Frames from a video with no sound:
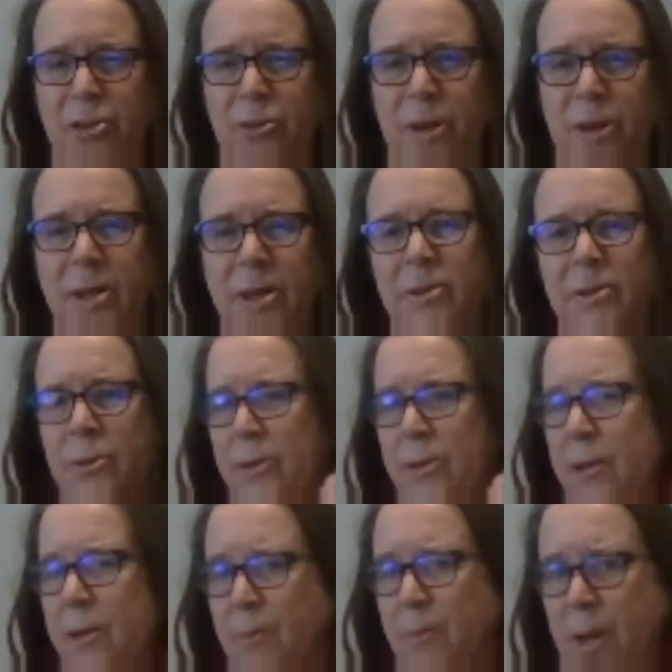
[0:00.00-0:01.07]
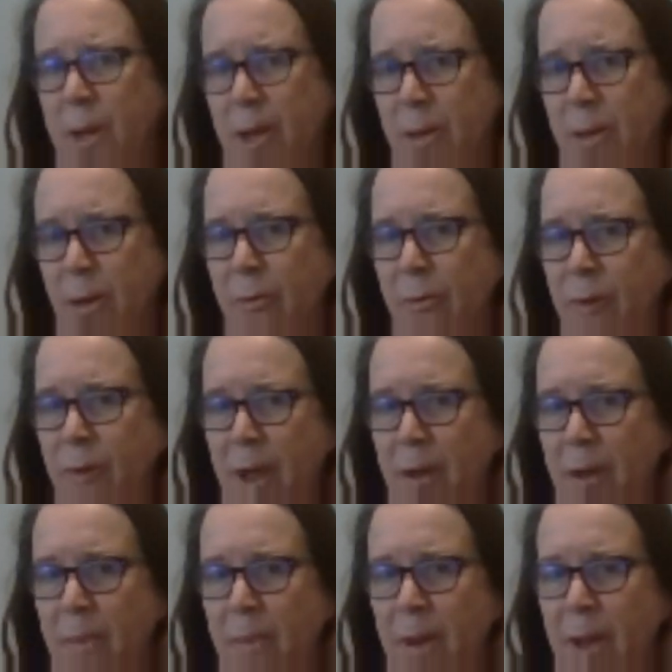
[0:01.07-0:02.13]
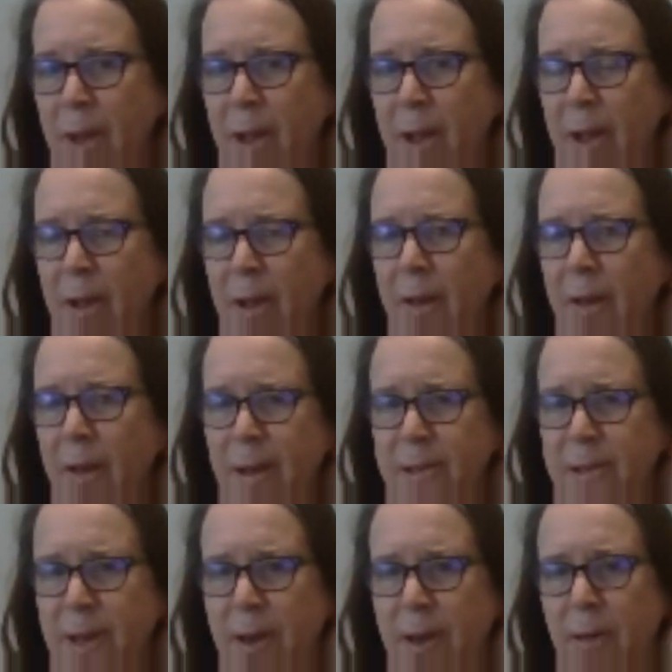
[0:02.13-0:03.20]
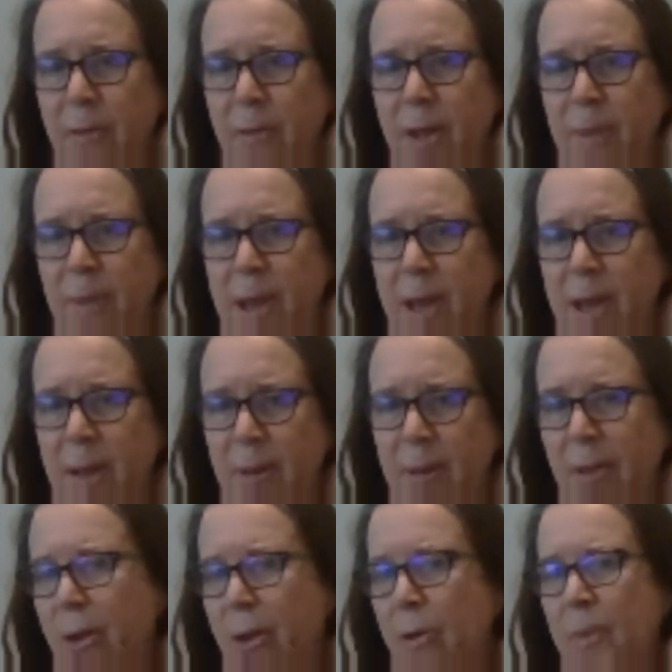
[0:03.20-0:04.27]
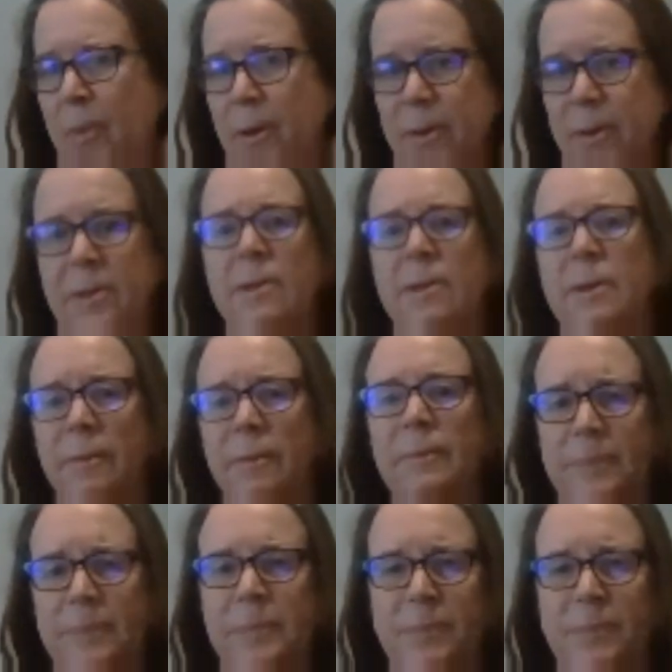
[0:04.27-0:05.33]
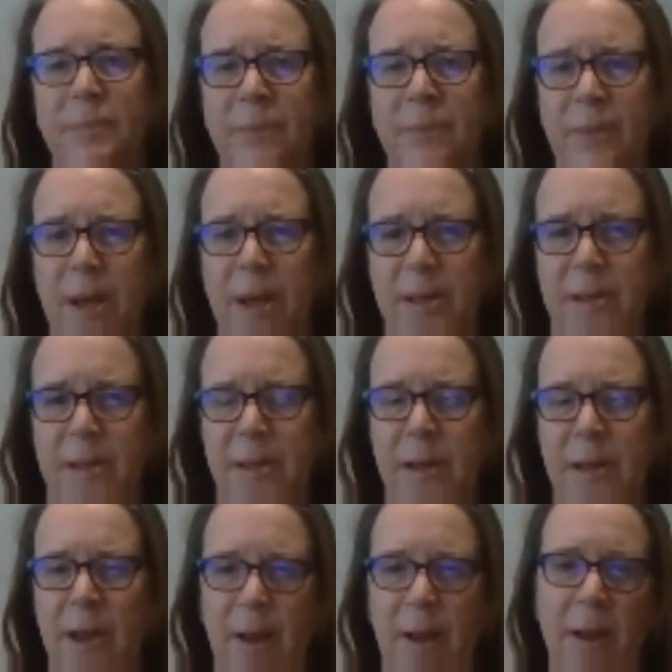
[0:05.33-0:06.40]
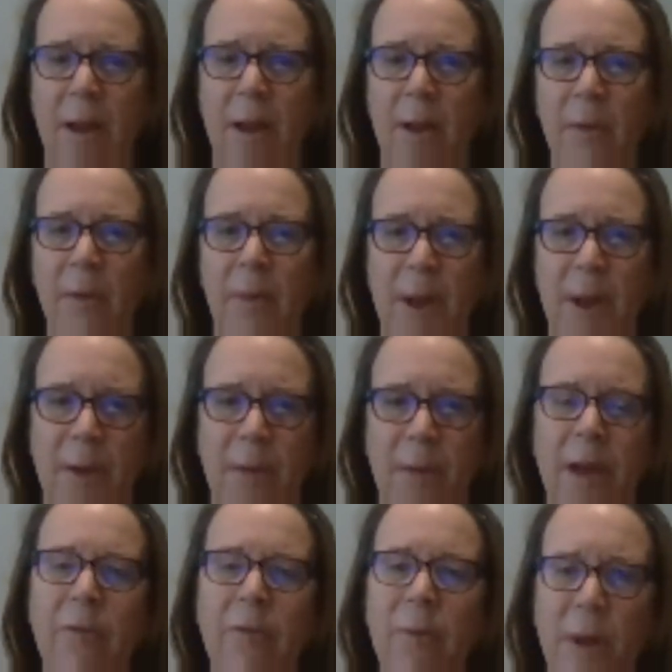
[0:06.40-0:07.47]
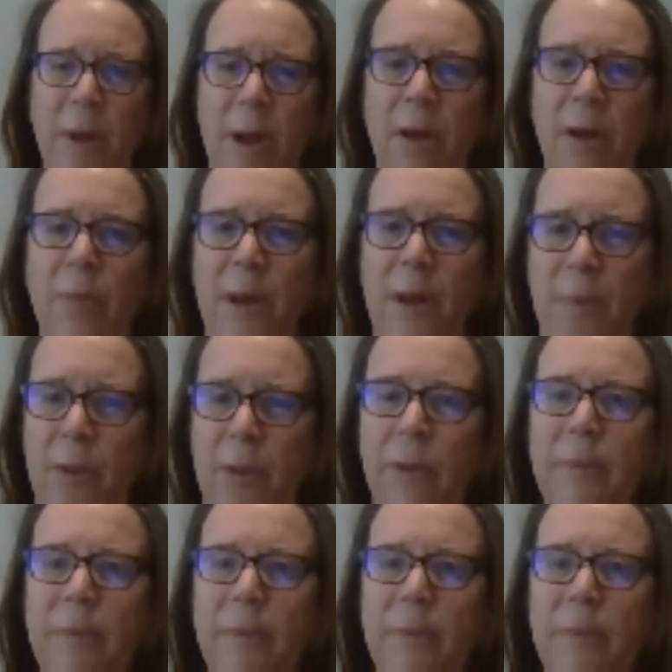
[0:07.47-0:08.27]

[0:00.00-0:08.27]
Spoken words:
injuries or somebody in their family, and that's how they became a therapist. That's I'm hearing that from a lot of people.